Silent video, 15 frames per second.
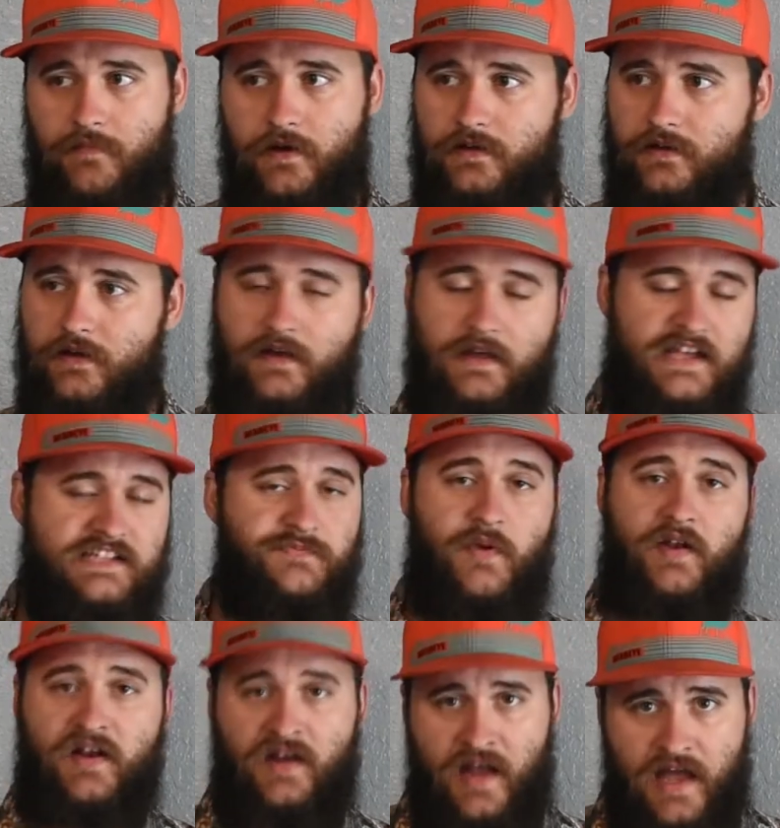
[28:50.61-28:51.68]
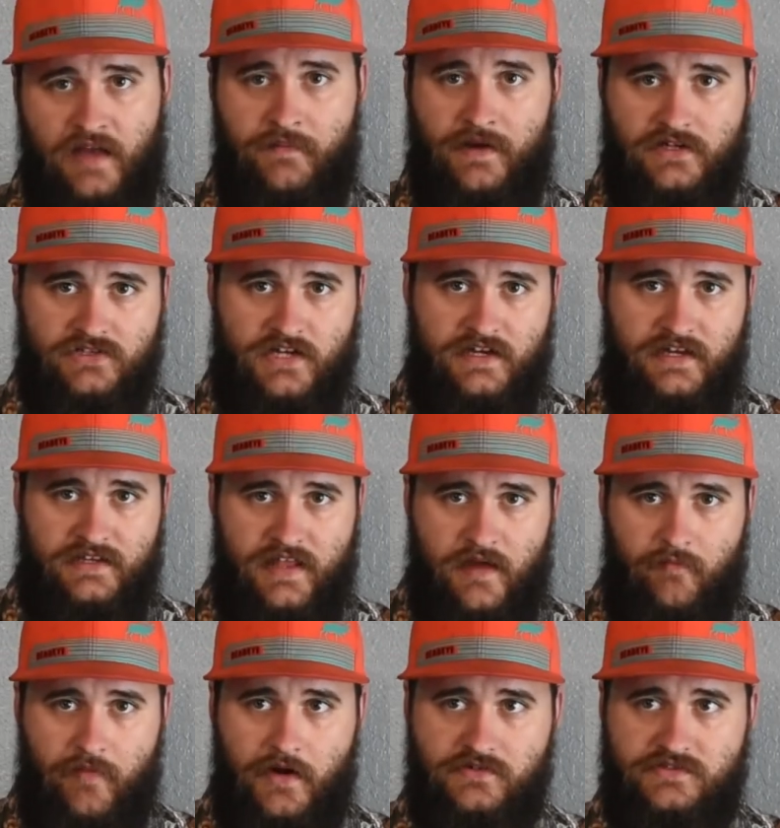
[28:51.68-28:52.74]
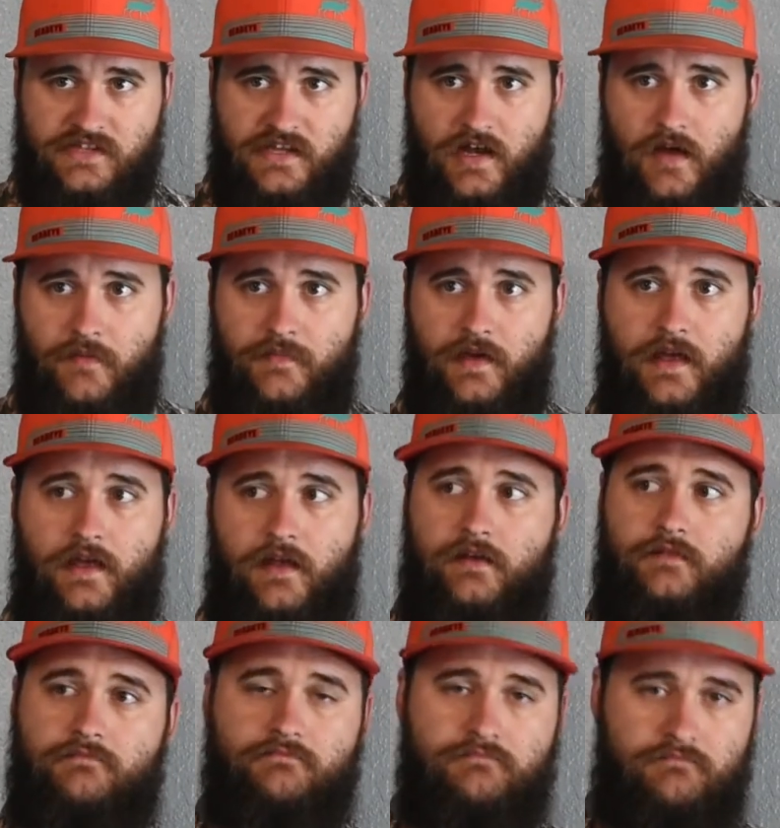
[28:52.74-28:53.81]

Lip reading: but it's been a nightmare trying to get that bow set up, and